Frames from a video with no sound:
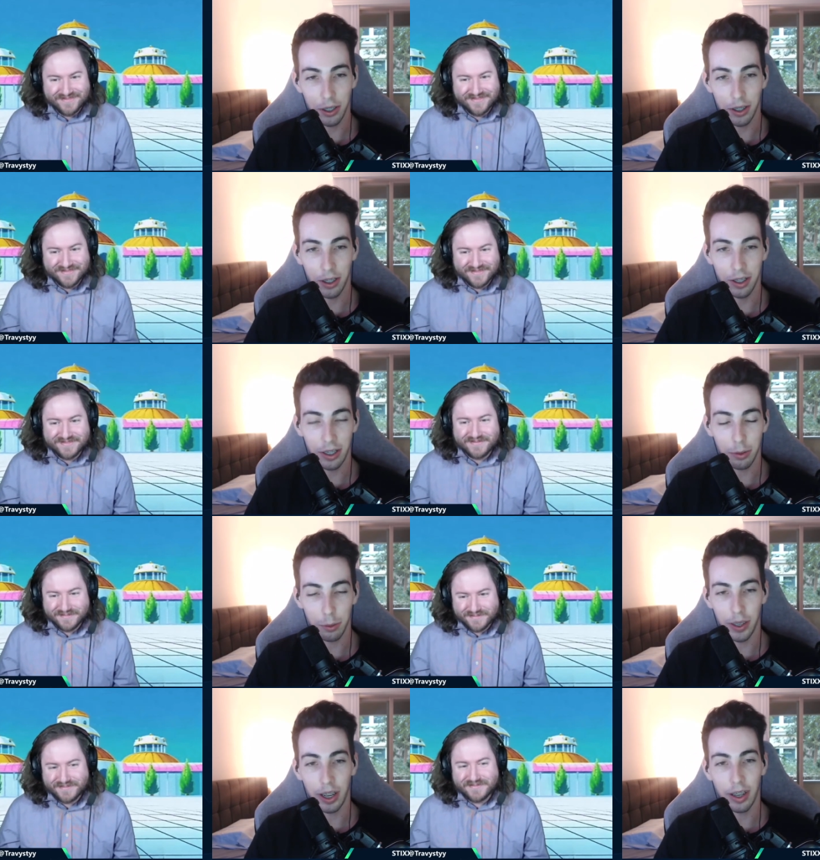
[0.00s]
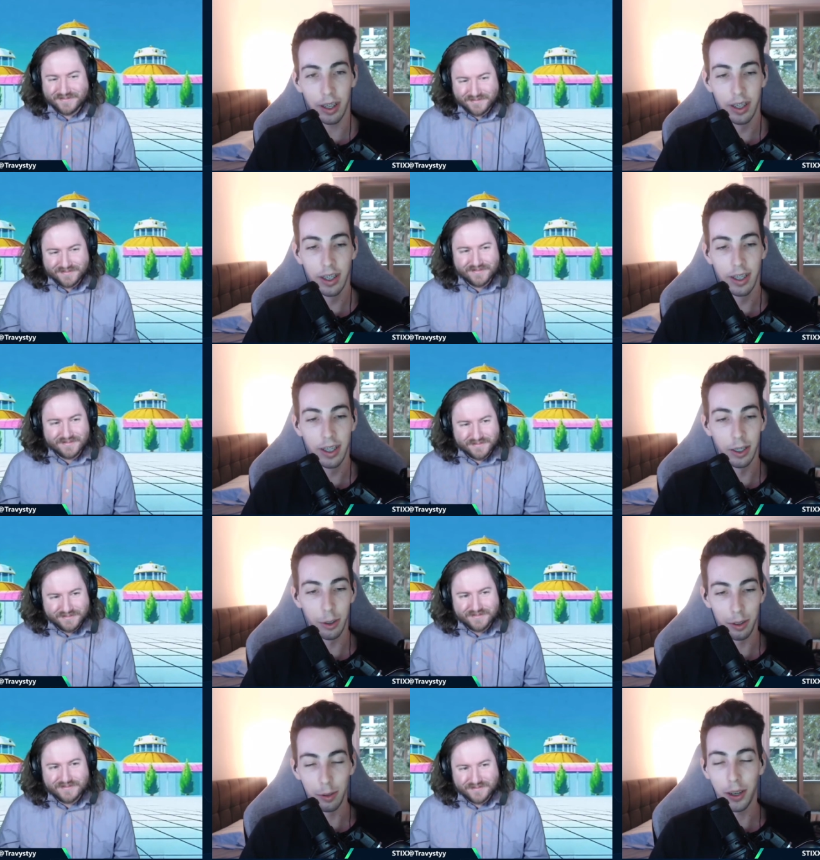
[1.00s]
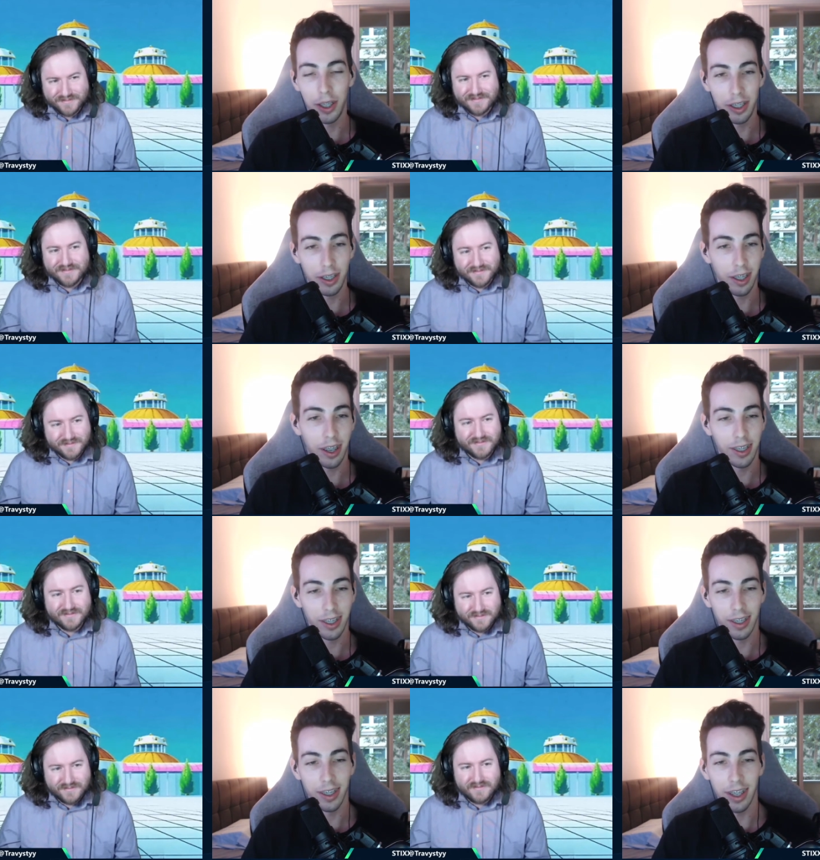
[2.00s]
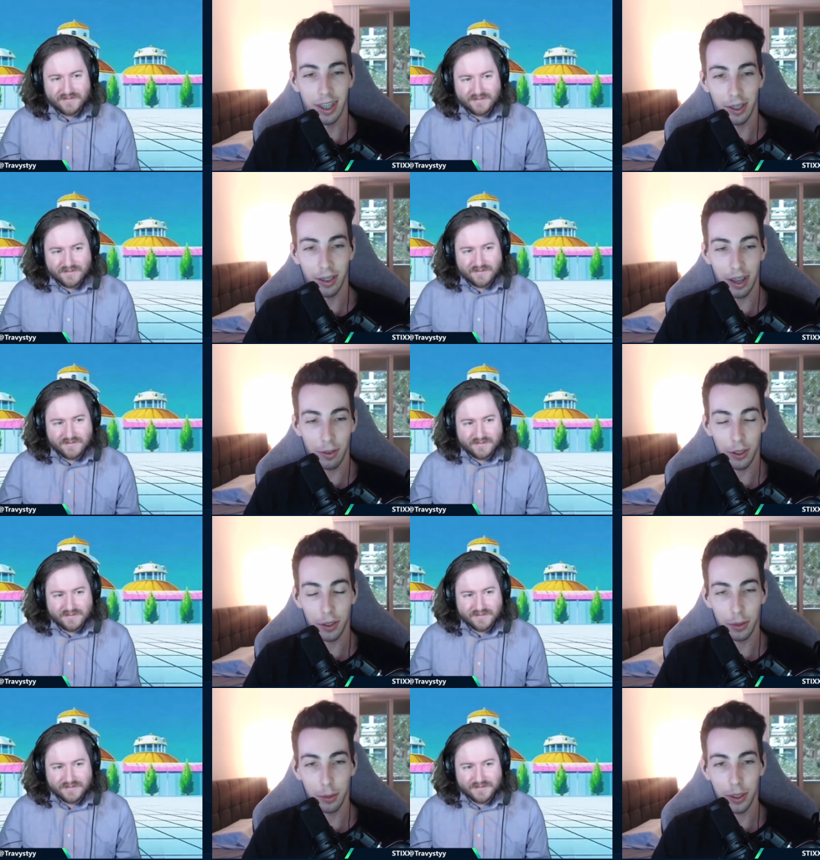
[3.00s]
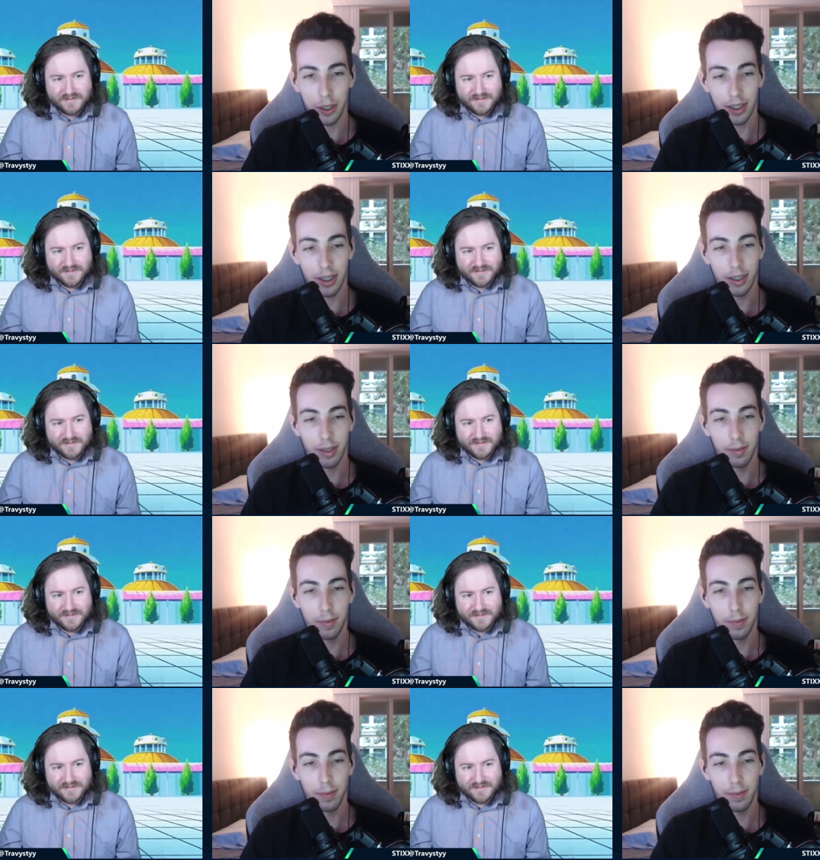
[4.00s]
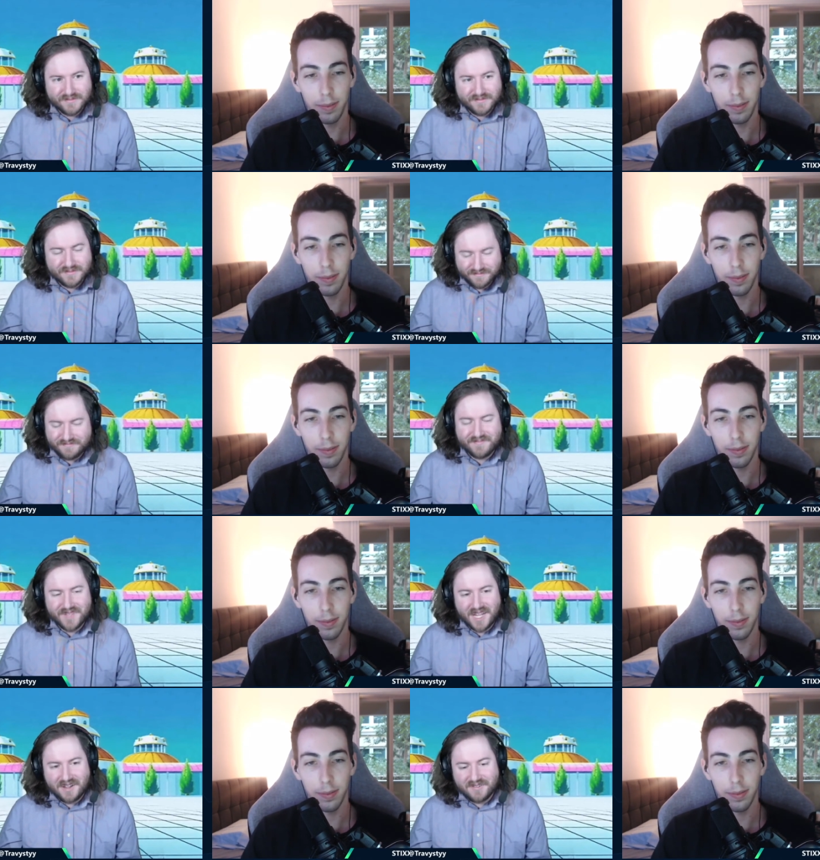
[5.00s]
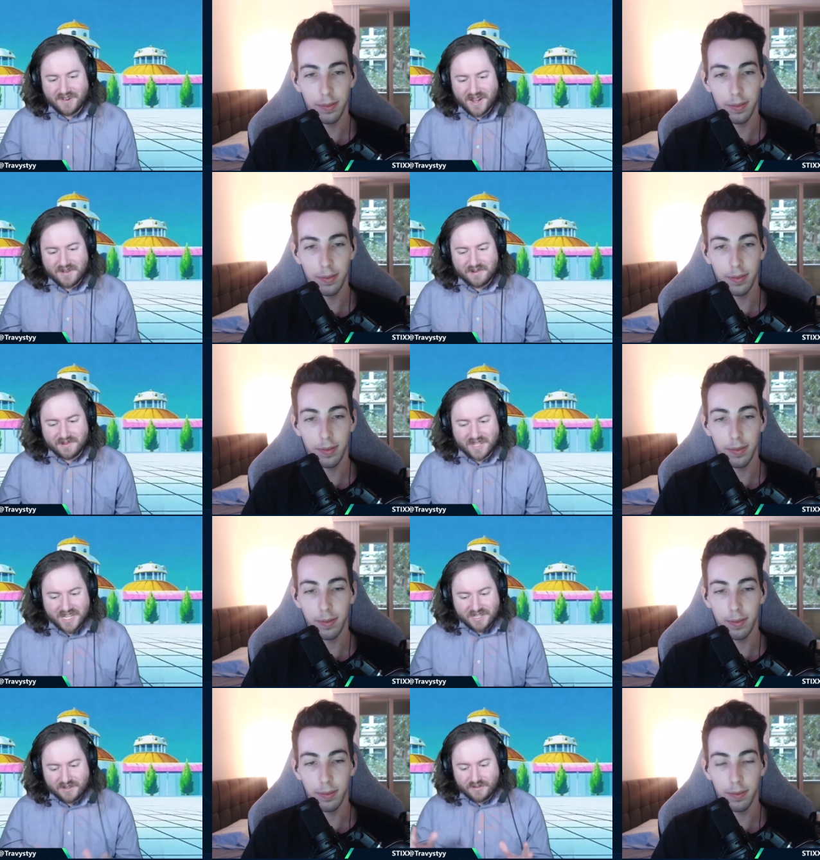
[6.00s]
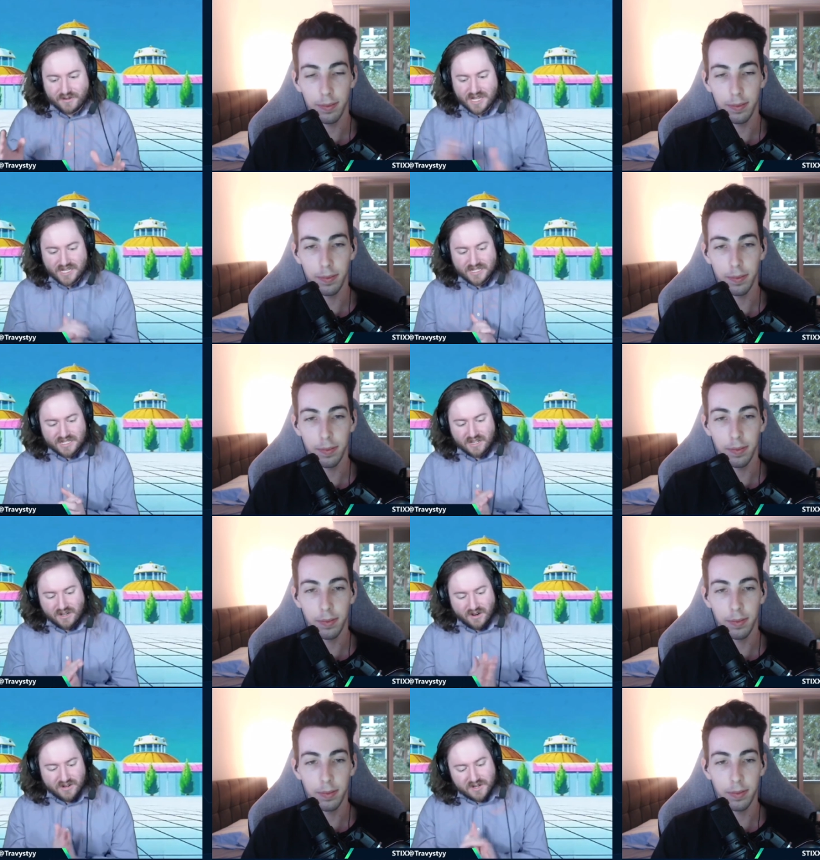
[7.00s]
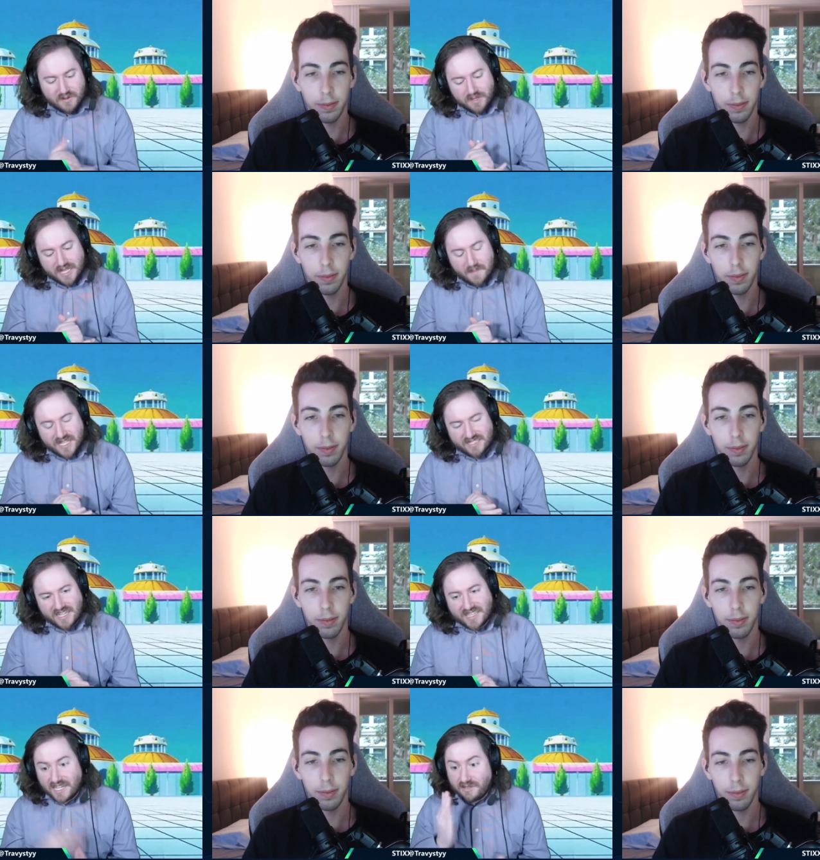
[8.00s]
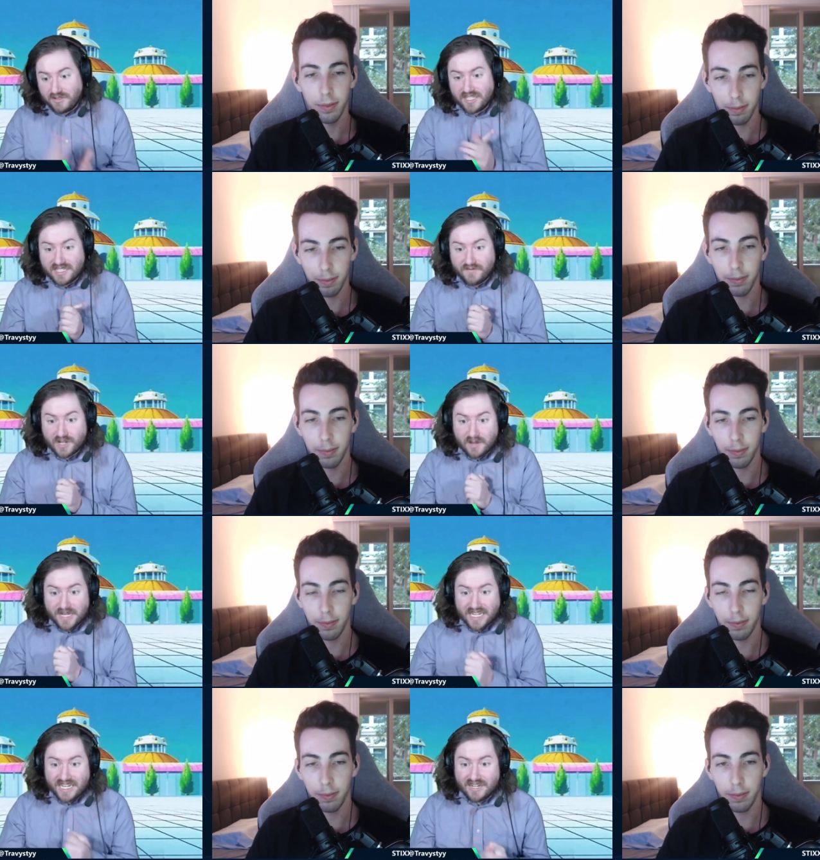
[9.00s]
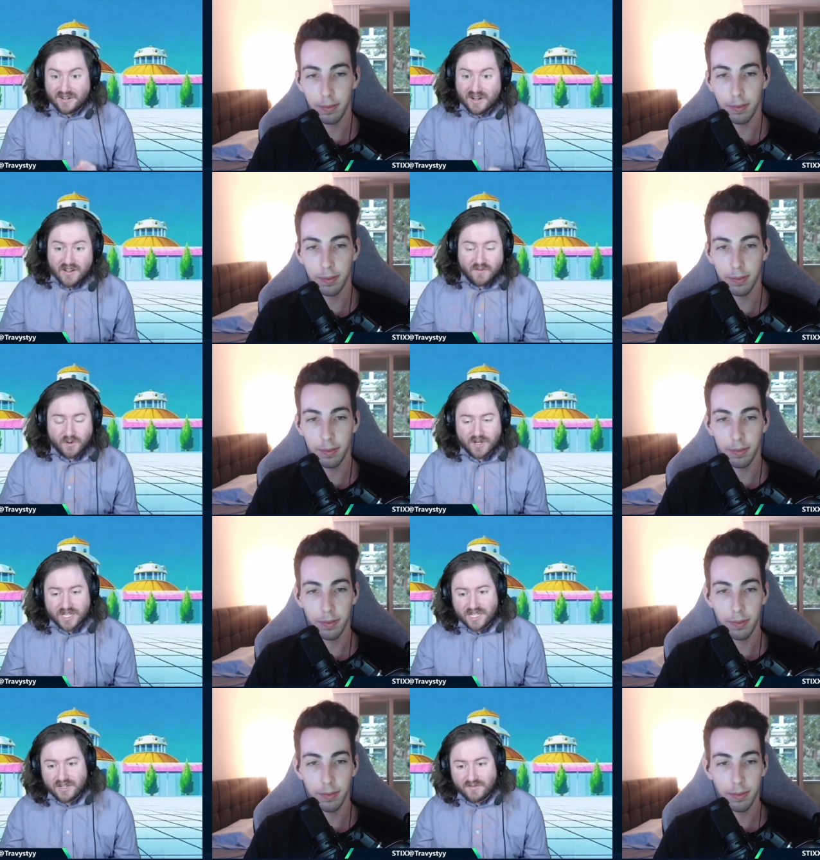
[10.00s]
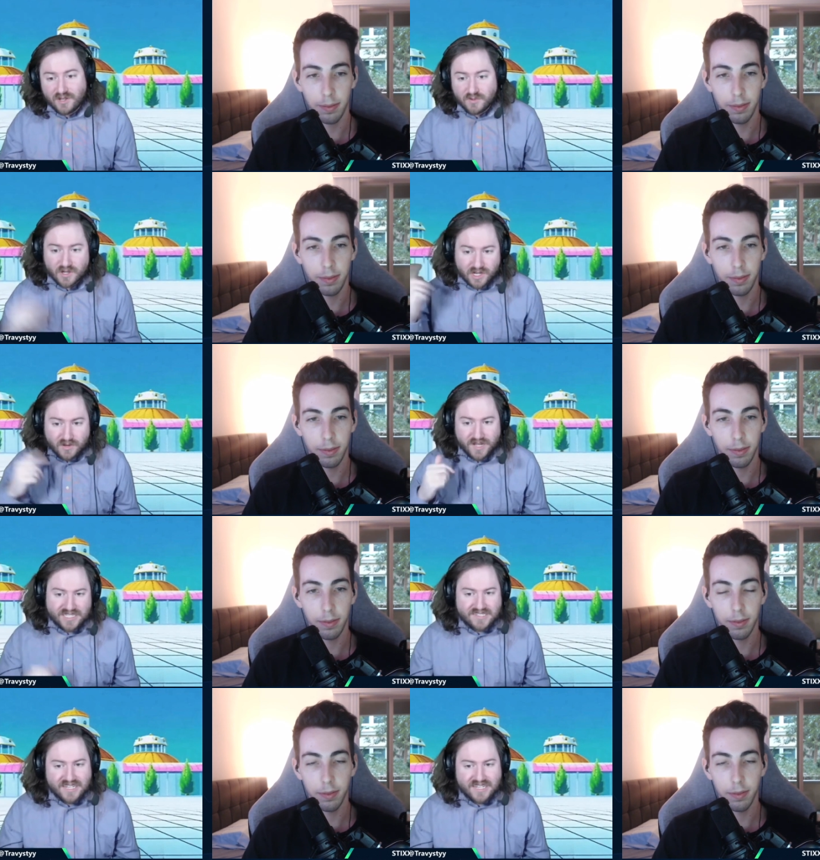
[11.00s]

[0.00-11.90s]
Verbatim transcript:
Speaker 1: throughout all the leagues we're playing in. You'll you'll probably see us a lot. So thank you, everyone who supports us.
Speaker 2: All right. Well, thank you, is garnered. With that being said, thank you, Stixxay, for coming in here for the interview. We're going to go ahead